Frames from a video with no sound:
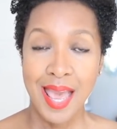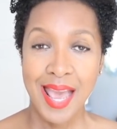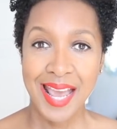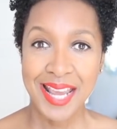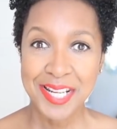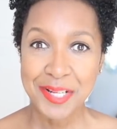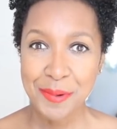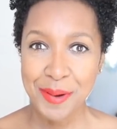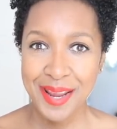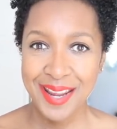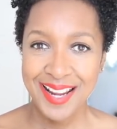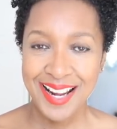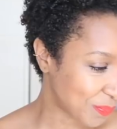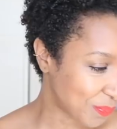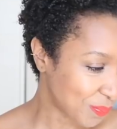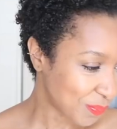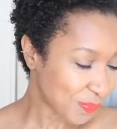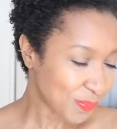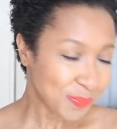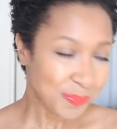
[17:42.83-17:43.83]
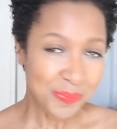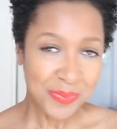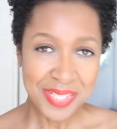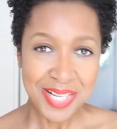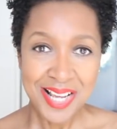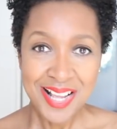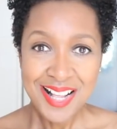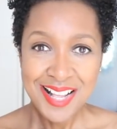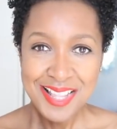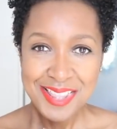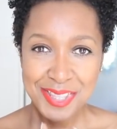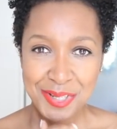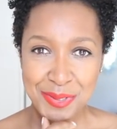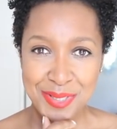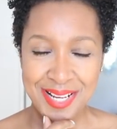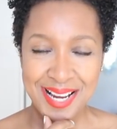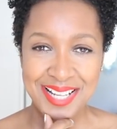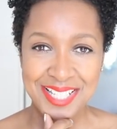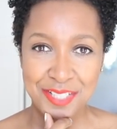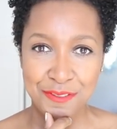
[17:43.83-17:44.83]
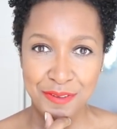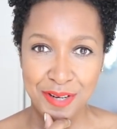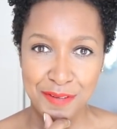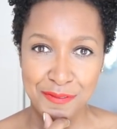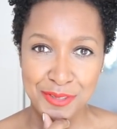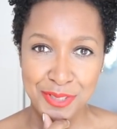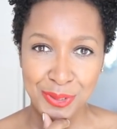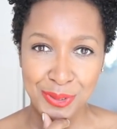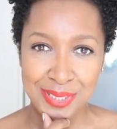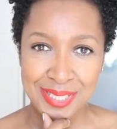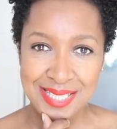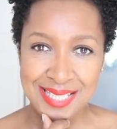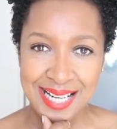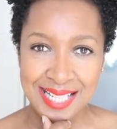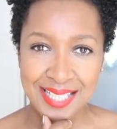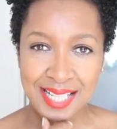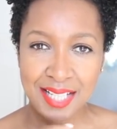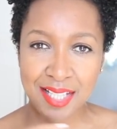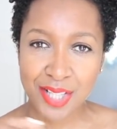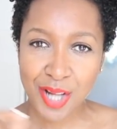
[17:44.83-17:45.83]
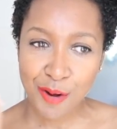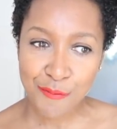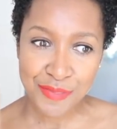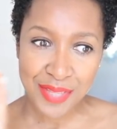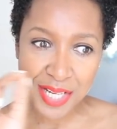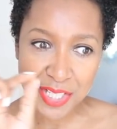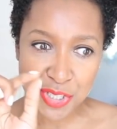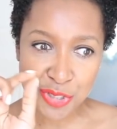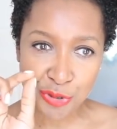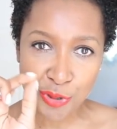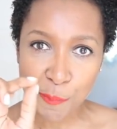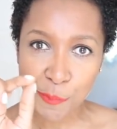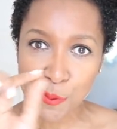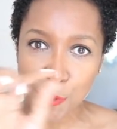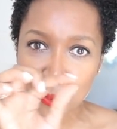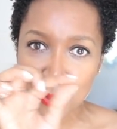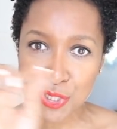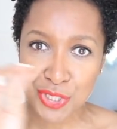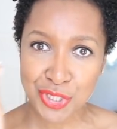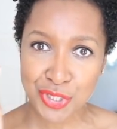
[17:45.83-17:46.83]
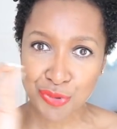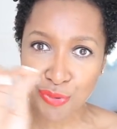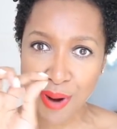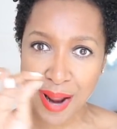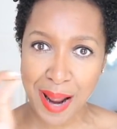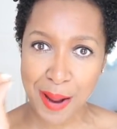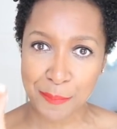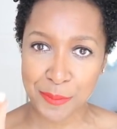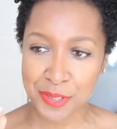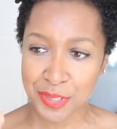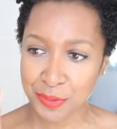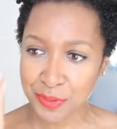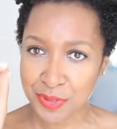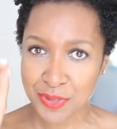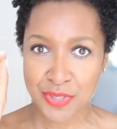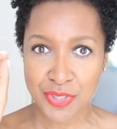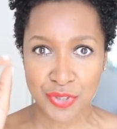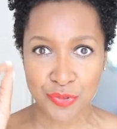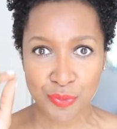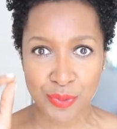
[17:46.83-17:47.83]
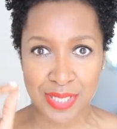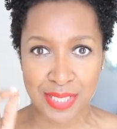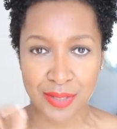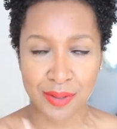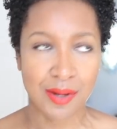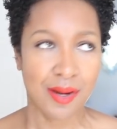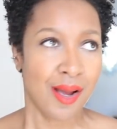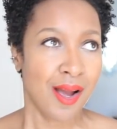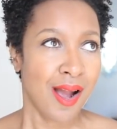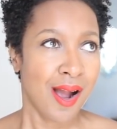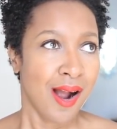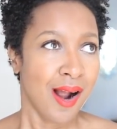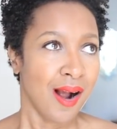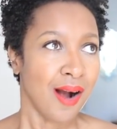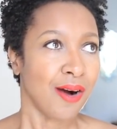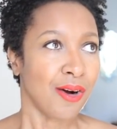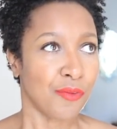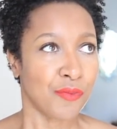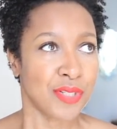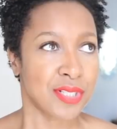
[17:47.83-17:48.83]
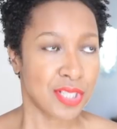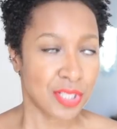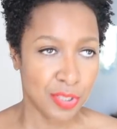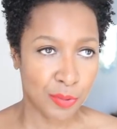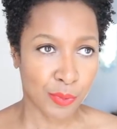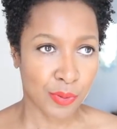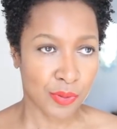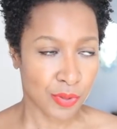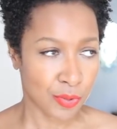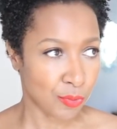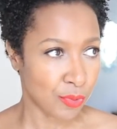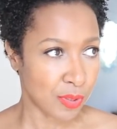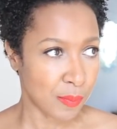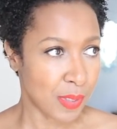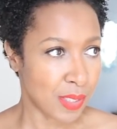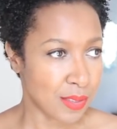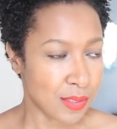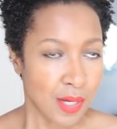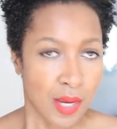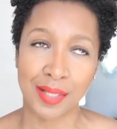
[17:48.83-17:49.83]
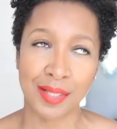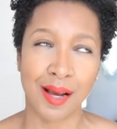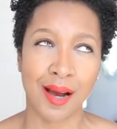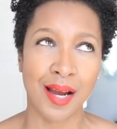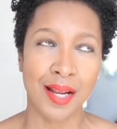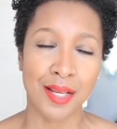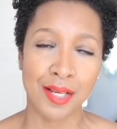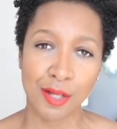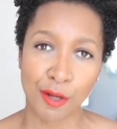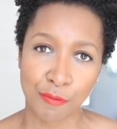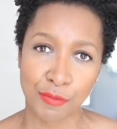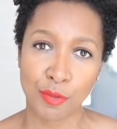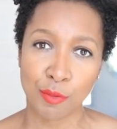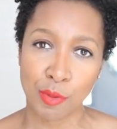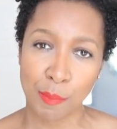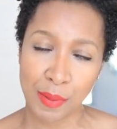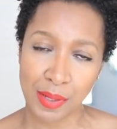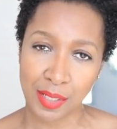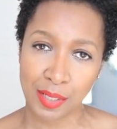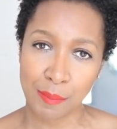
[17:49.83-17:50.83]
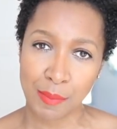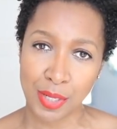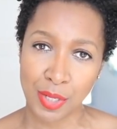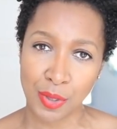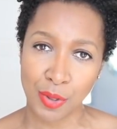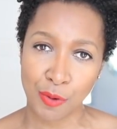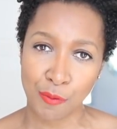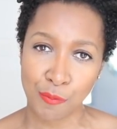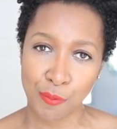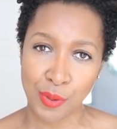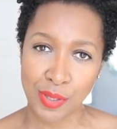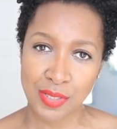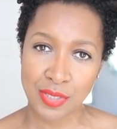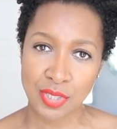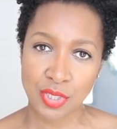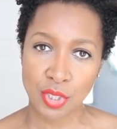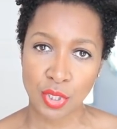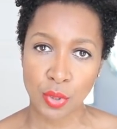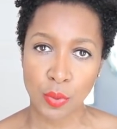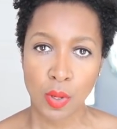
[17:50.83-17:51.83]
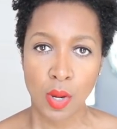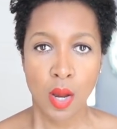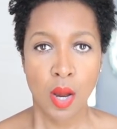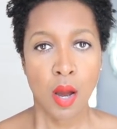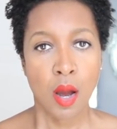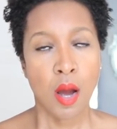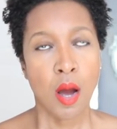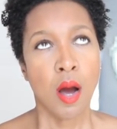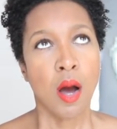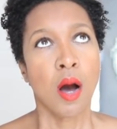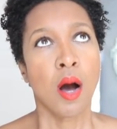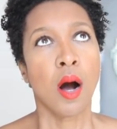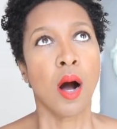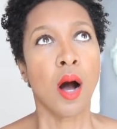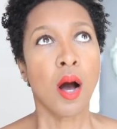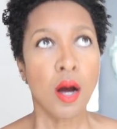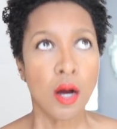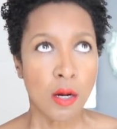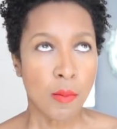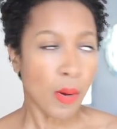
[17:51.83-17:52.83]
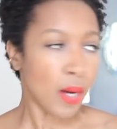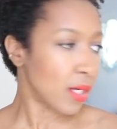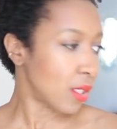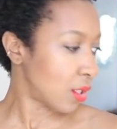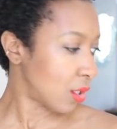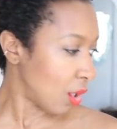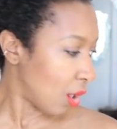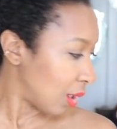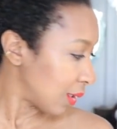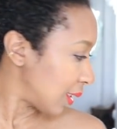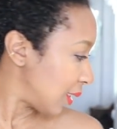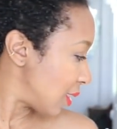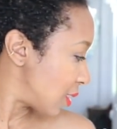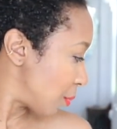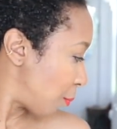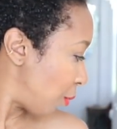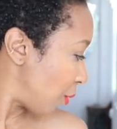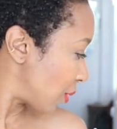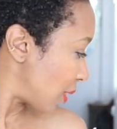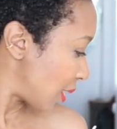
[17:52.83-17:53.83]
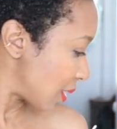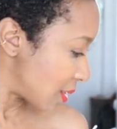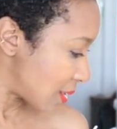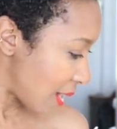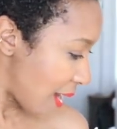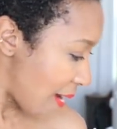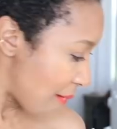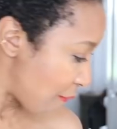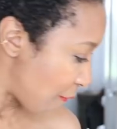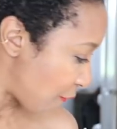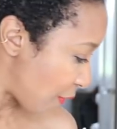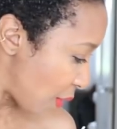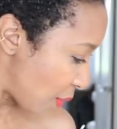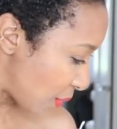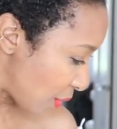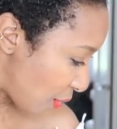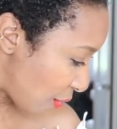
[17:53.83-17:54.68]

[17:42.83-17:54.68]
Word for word: Anyway, those are $85 and I love that triple strap. You know, those three little, obviously you know what three means. And I love the Rebecca Minkoff ones too oh my god, I need to put that damn phone